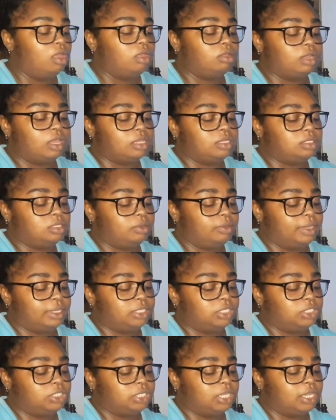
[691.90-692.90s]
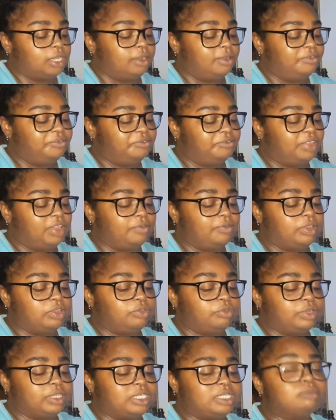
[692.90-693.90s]
Next question,
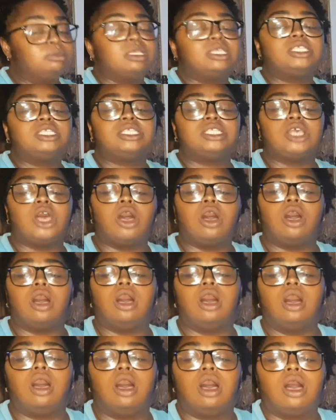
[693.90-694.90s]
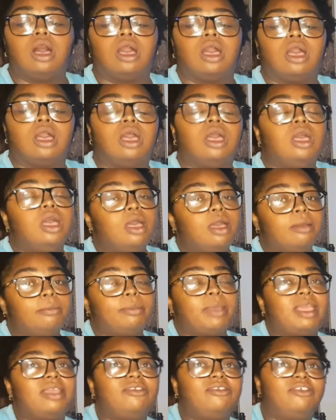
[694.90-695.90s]
favorite Christmas song.
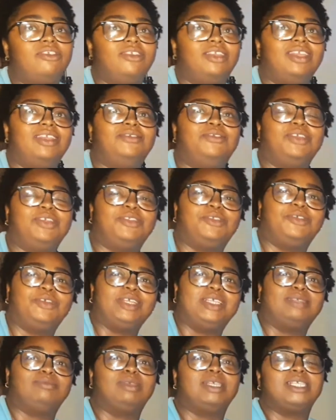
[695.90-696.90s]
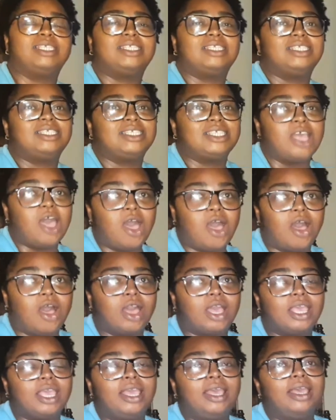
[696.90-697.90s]
My favorite Christmas
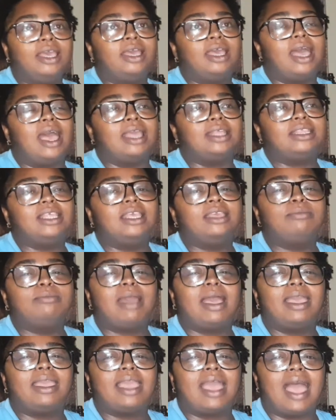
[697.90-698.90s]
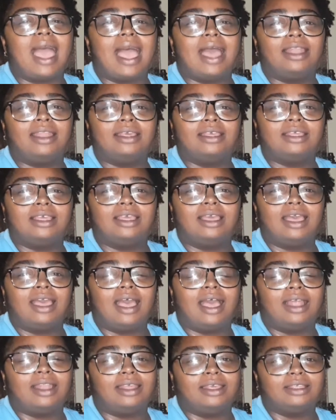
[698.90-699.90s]
song, I think by
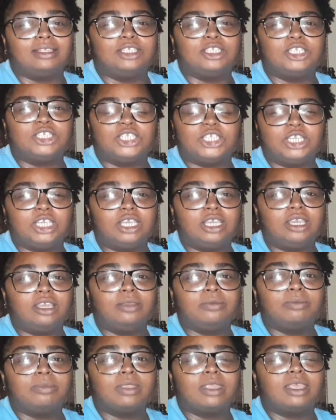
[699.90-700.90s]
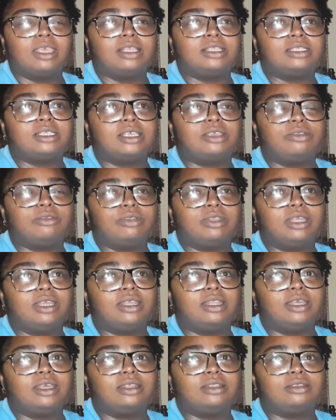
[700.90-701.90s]
Alan G, it's a
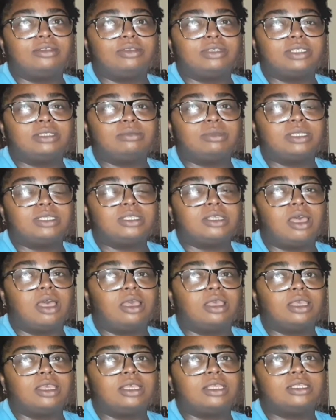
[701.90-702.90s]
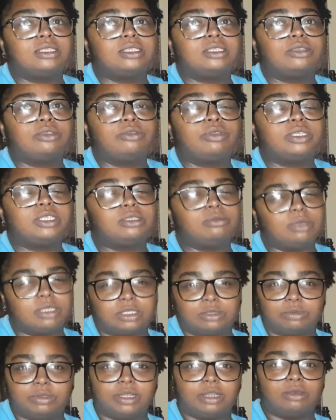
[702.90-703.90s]
Grenadian Christmas song, it's
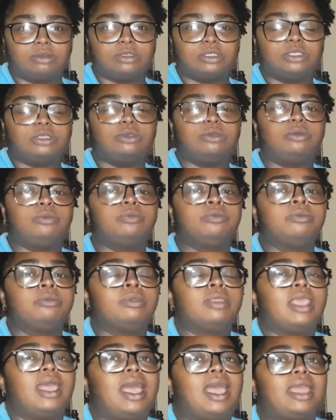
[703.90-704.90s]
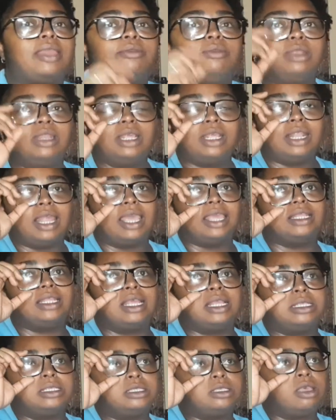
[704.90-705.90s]
Christmas Without You. I really like
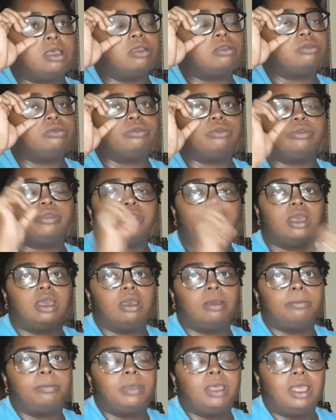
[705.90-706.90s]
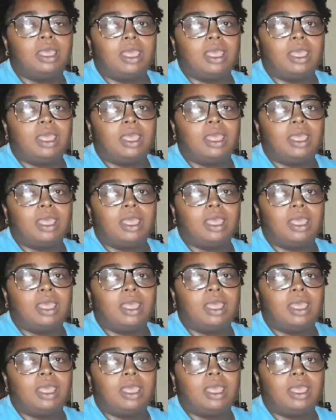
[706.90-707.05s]
that song growing up,